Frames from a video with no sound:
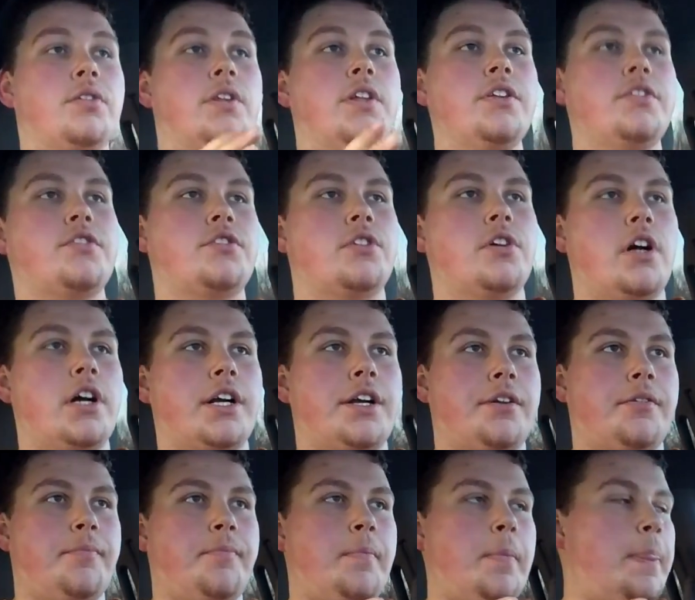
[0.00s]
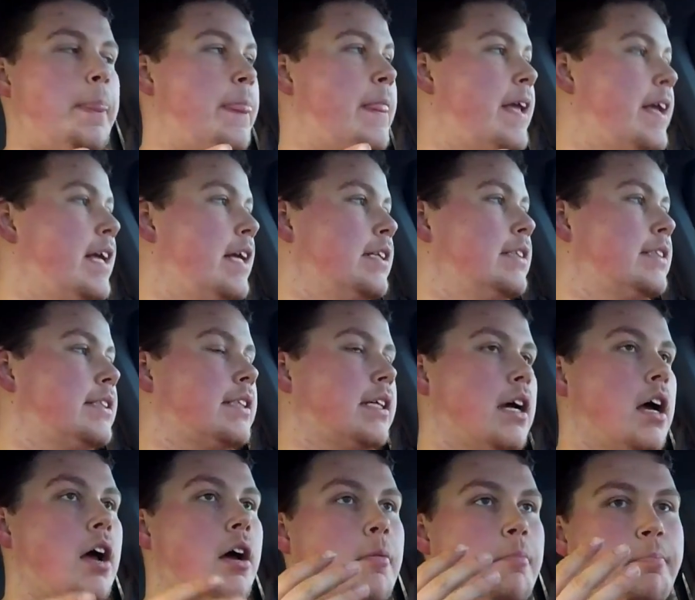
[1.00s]
this truck is
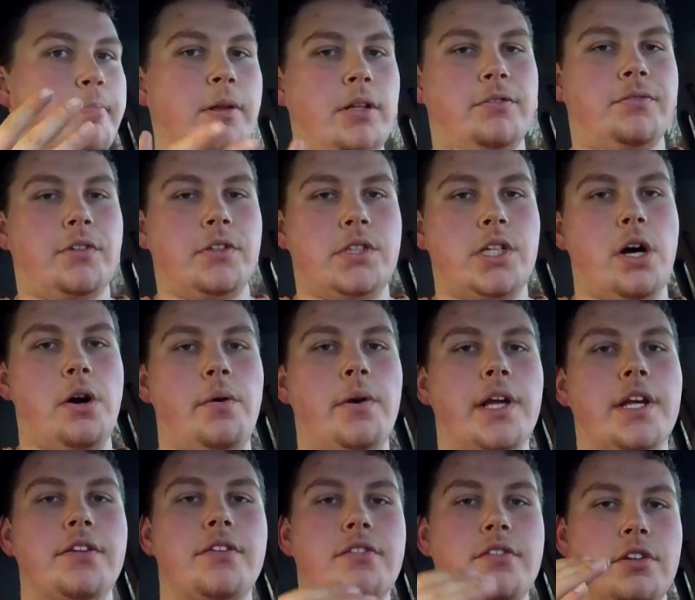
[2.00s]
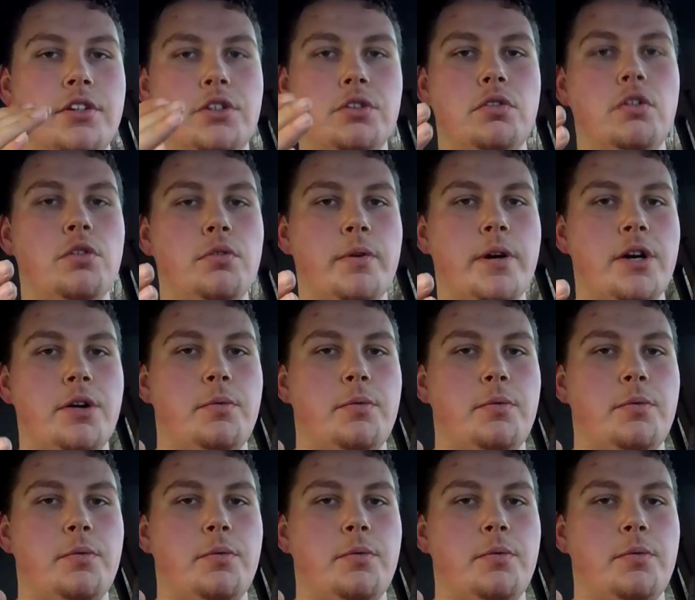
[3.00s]
built for towing. It's the dual rear